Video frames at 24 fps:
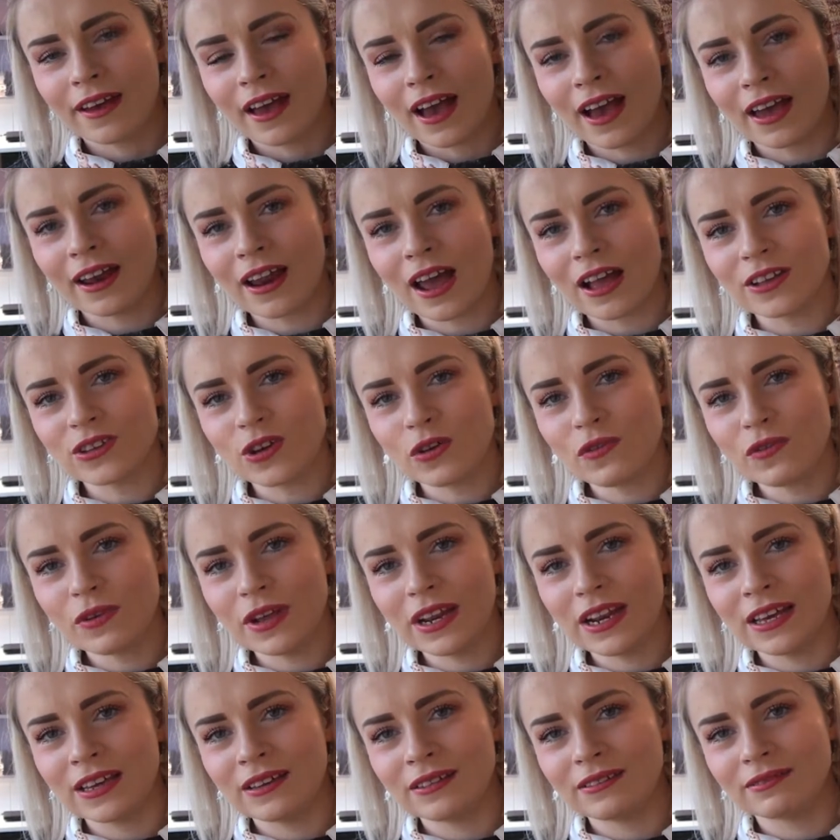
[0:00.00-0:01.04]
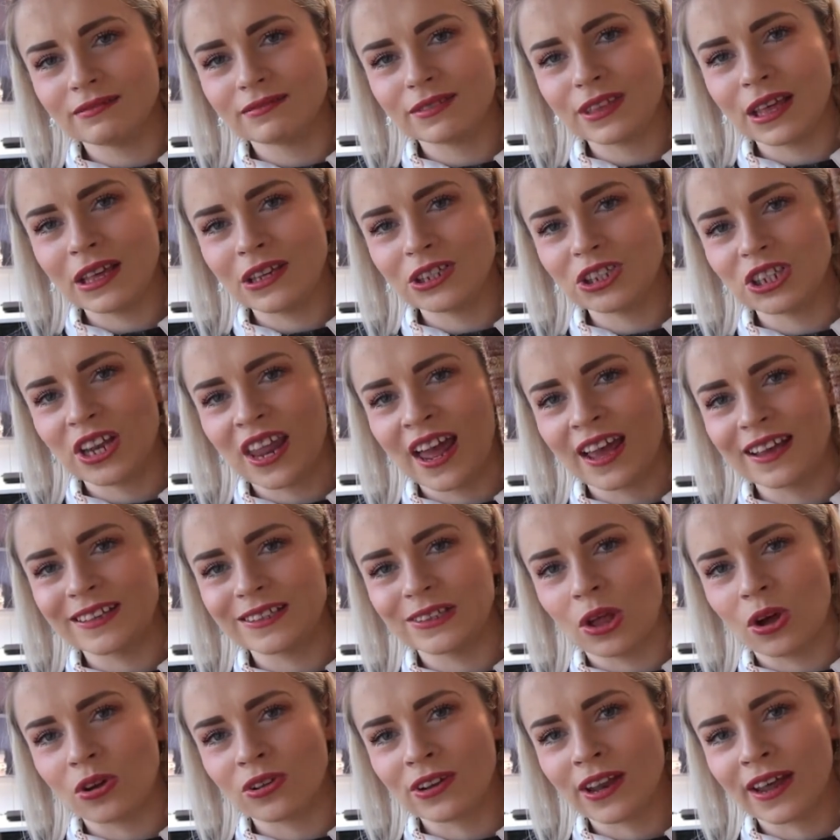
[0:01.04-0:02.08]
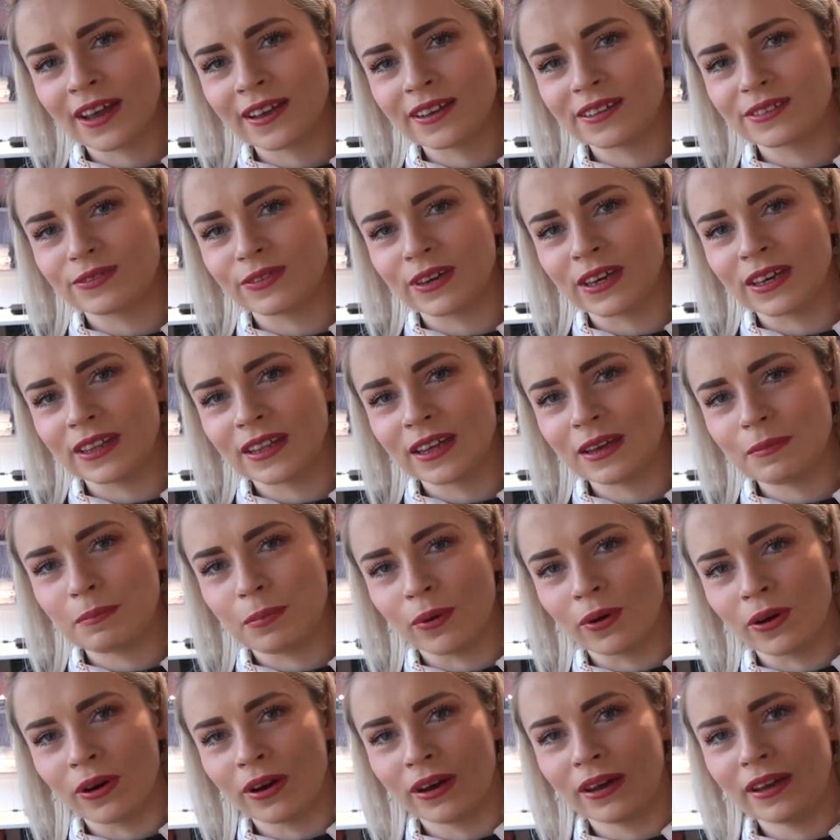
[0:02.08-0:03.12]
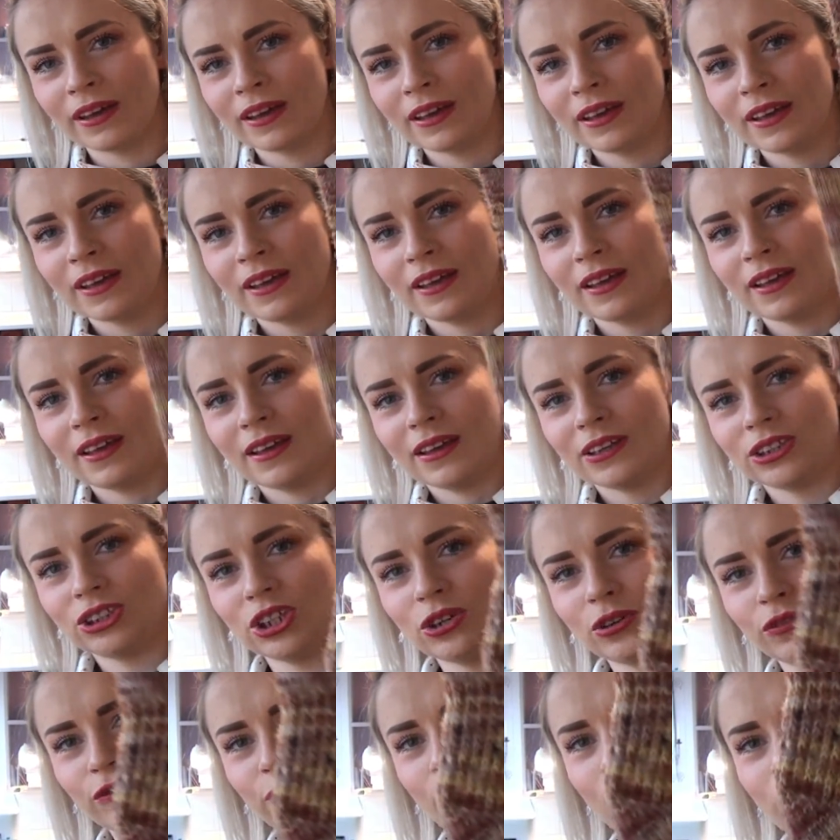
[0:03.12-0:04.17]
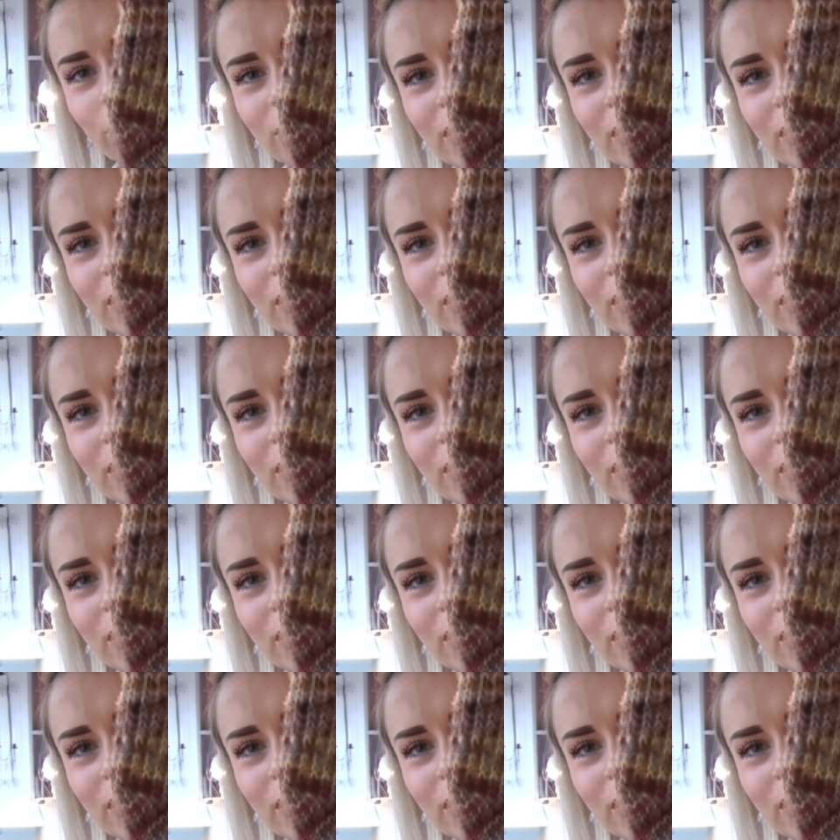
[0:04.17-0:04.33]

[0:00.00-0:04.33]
and I don't really think she likes long legs really, but she could fold